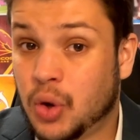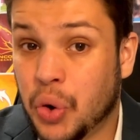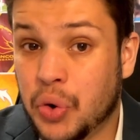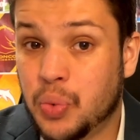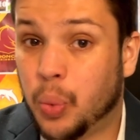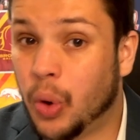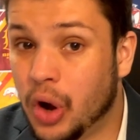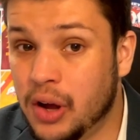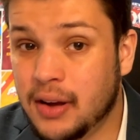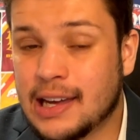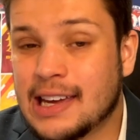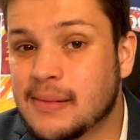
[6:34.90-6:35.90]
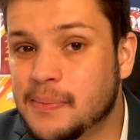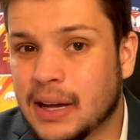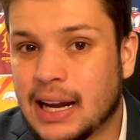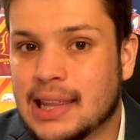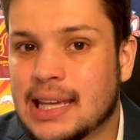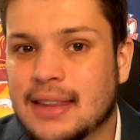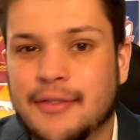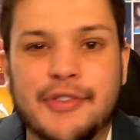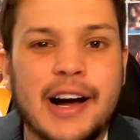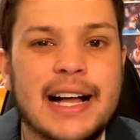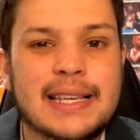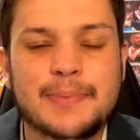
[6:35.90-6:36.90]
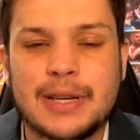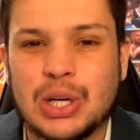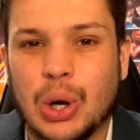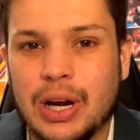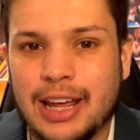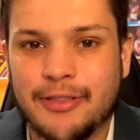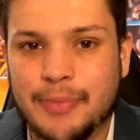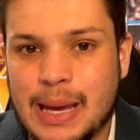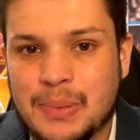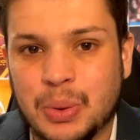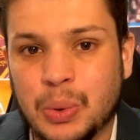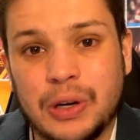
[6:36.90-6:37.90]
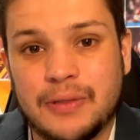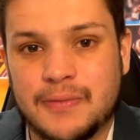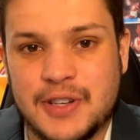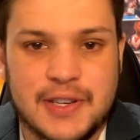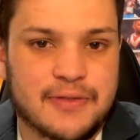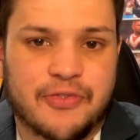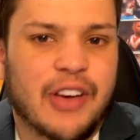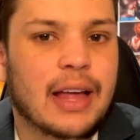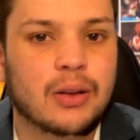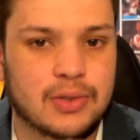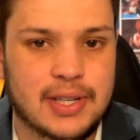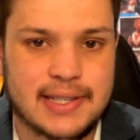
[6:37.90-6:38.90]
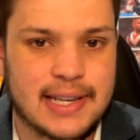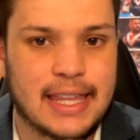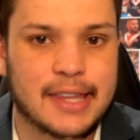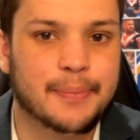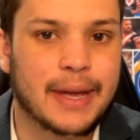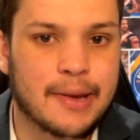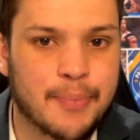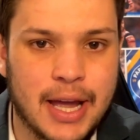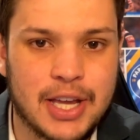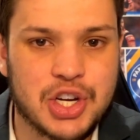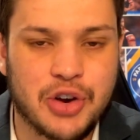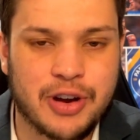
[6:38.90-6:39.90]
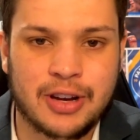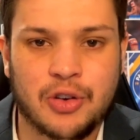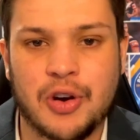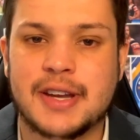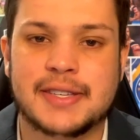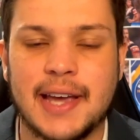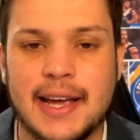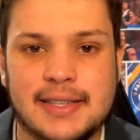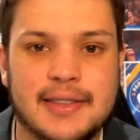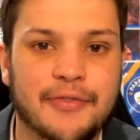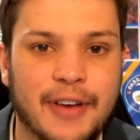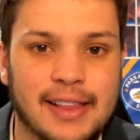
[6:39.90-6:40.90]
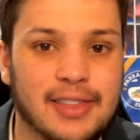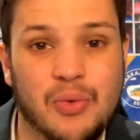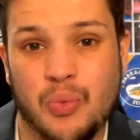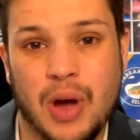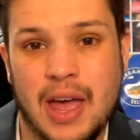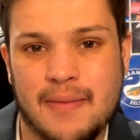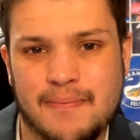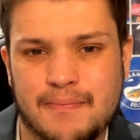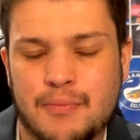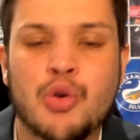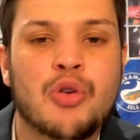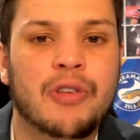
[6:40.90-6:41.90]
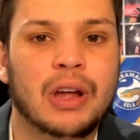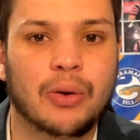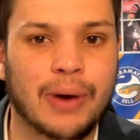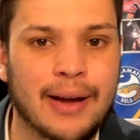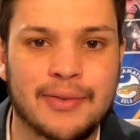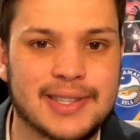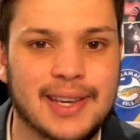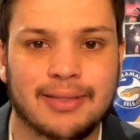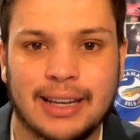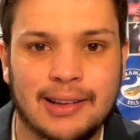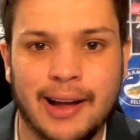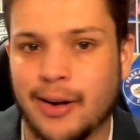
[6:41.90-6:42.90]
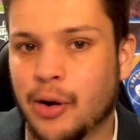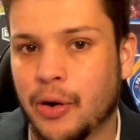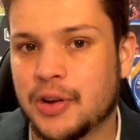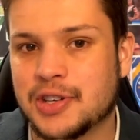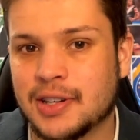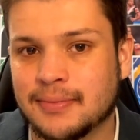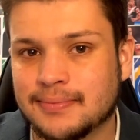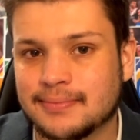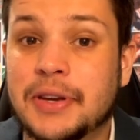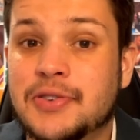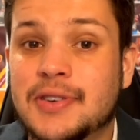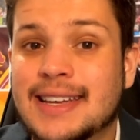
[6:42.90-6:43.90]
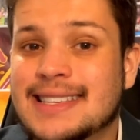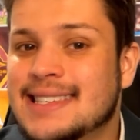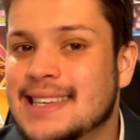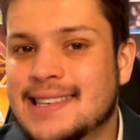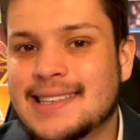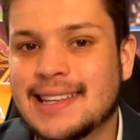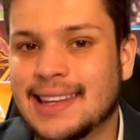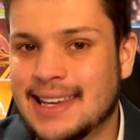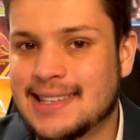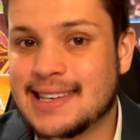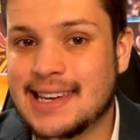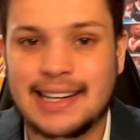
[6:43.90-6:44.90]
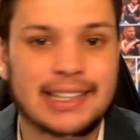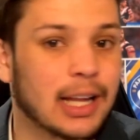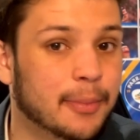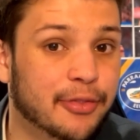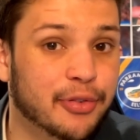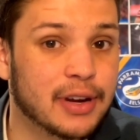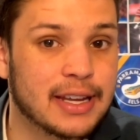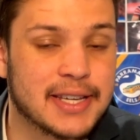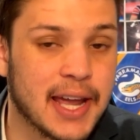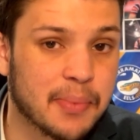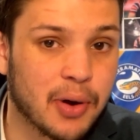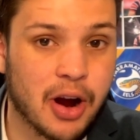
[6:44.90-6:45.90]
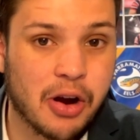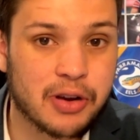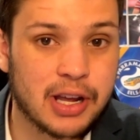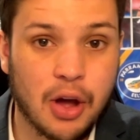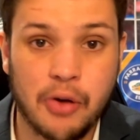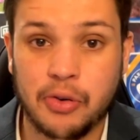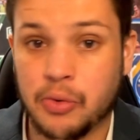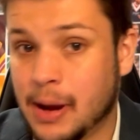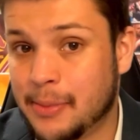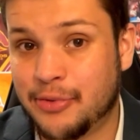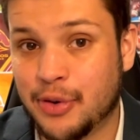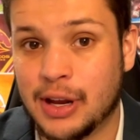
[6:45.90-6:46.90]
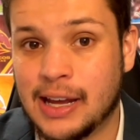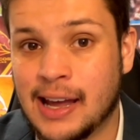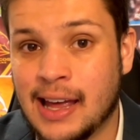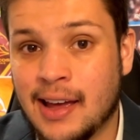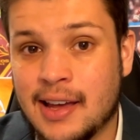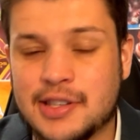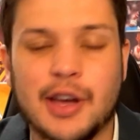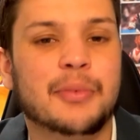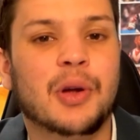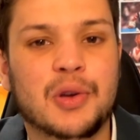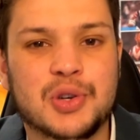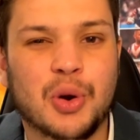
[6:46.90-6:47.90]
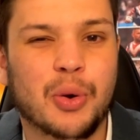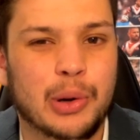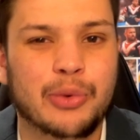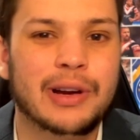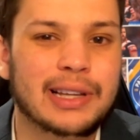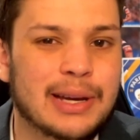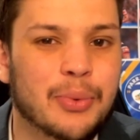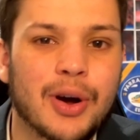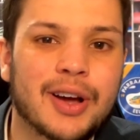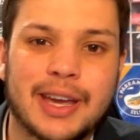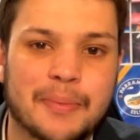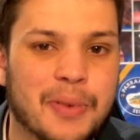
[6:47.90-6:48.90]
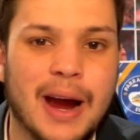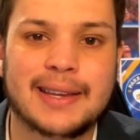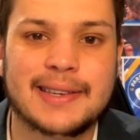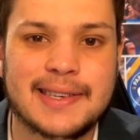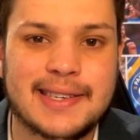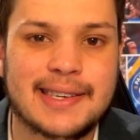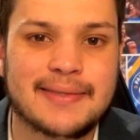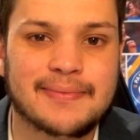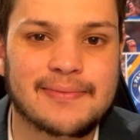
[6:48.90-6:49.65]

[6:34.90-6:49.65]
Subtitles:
could work, but I think the vast majority of people would just fail to see the big picture and criticize the fact that we're moving around something like Origin. We do consistently see club footy take priority over rep footy, so I'm not sure it would really work in practice.